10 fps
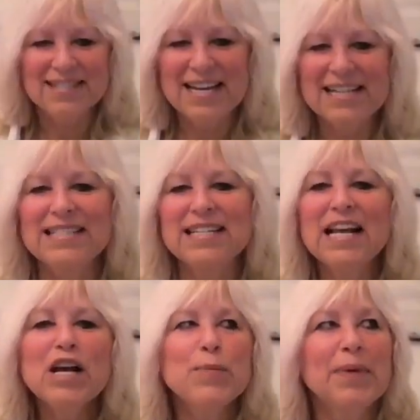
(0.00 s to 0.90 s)
yes,
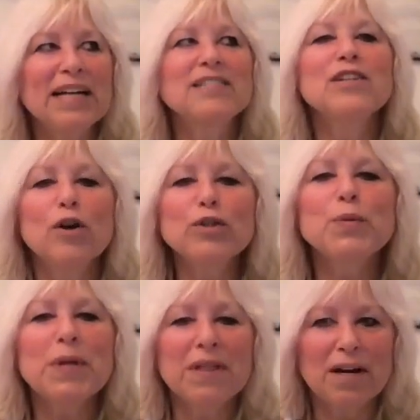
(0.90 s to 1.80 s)
but not
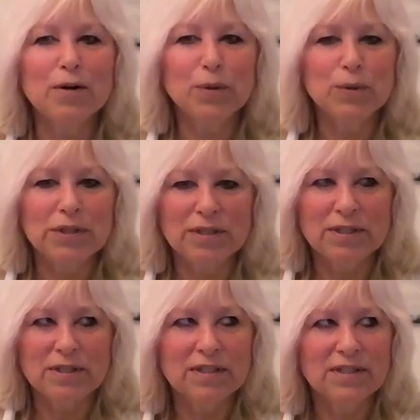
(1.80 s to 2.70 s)
without
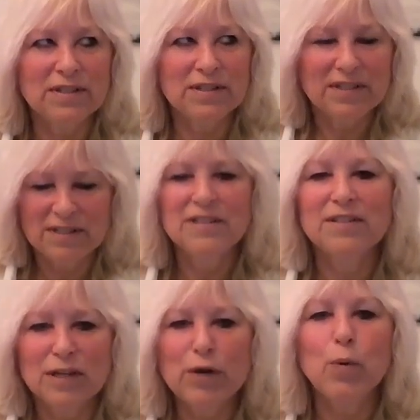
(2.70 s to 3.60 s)

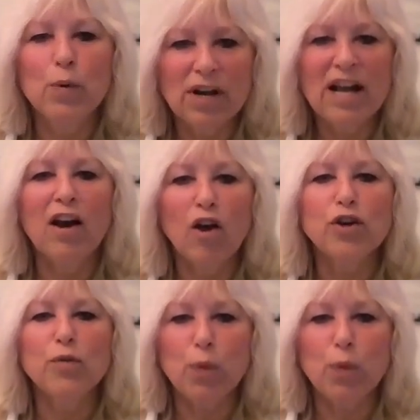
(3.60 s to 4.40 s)
a lot of work.